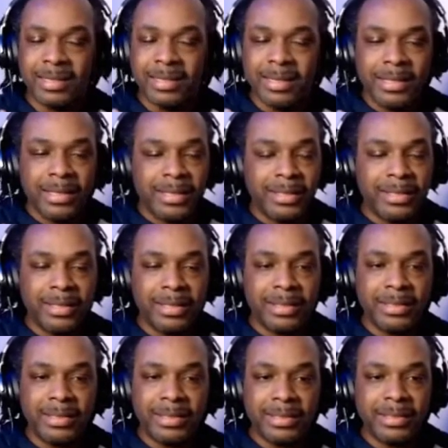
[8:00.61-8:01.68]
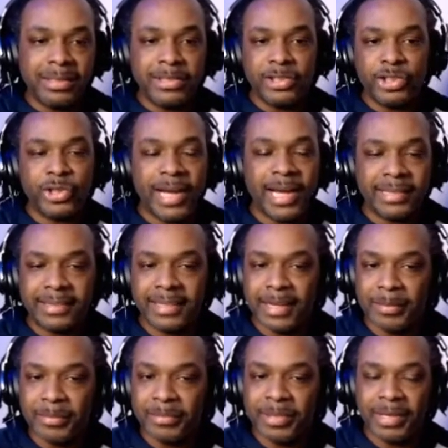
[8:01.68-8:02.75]
The, the the the track that
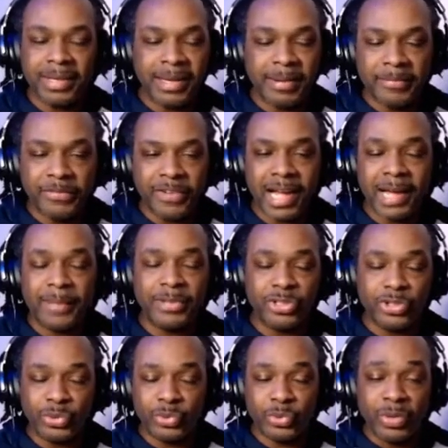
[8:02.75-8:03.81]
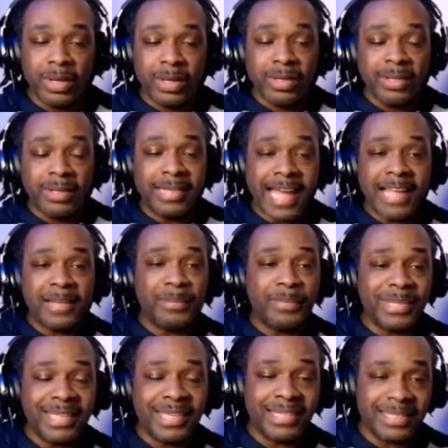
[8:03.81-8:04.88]
I'm uh, I'm vibing to. That
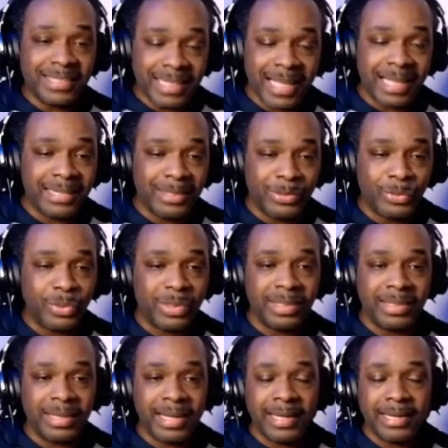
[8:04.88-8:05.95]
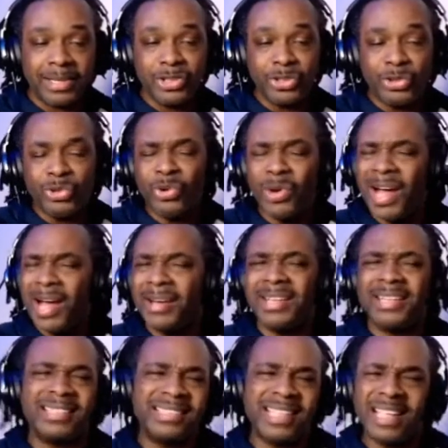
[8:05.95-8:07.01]
being said and whatnot, you know how they
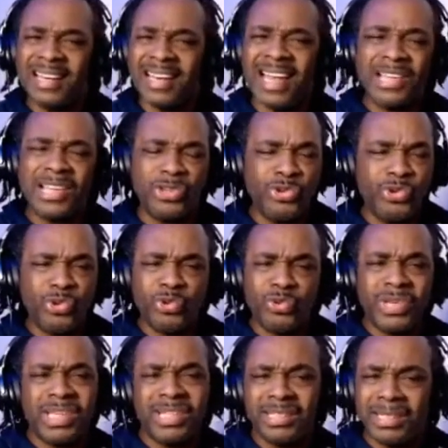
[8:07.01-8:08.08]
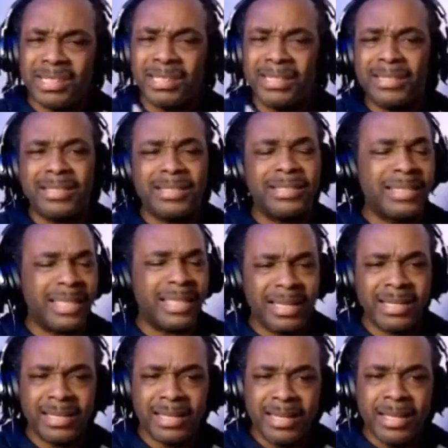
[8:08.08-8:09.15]
say like you don't need to
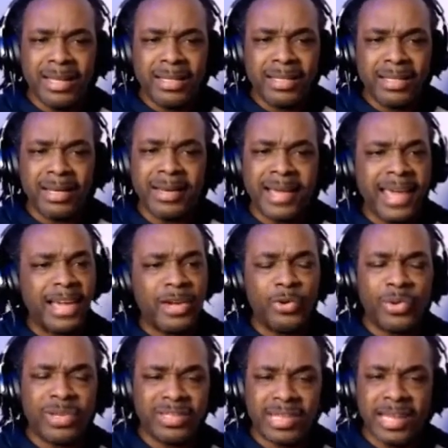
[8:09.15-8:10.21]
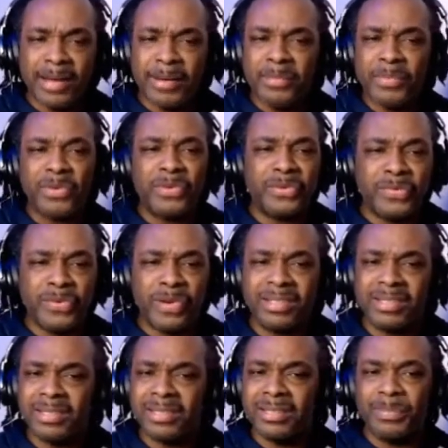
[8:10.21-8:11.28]
understand the language that a
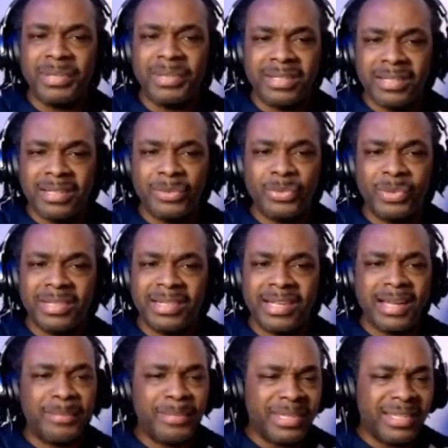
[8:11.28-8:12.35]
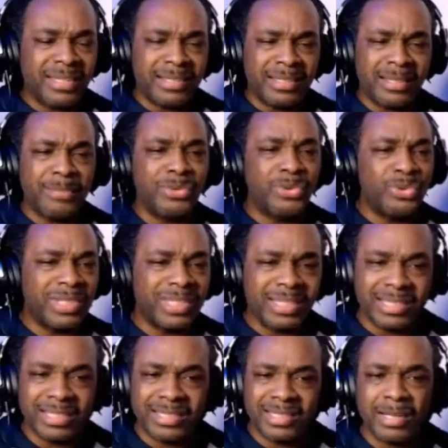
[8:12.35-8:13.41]
motherfucker is spitting and whatnot, because the music
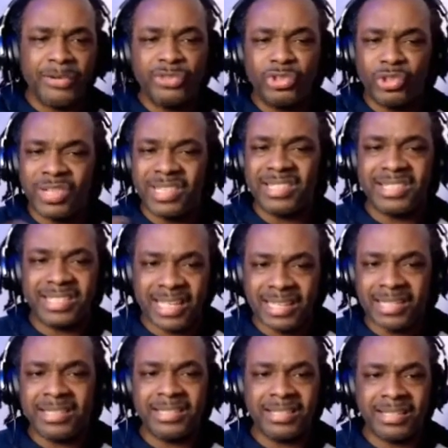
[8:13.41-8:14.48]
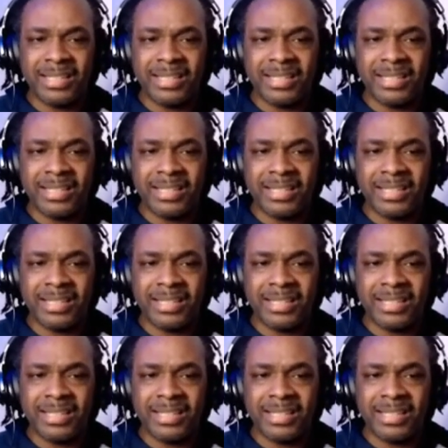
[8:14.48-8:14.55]
itself transcends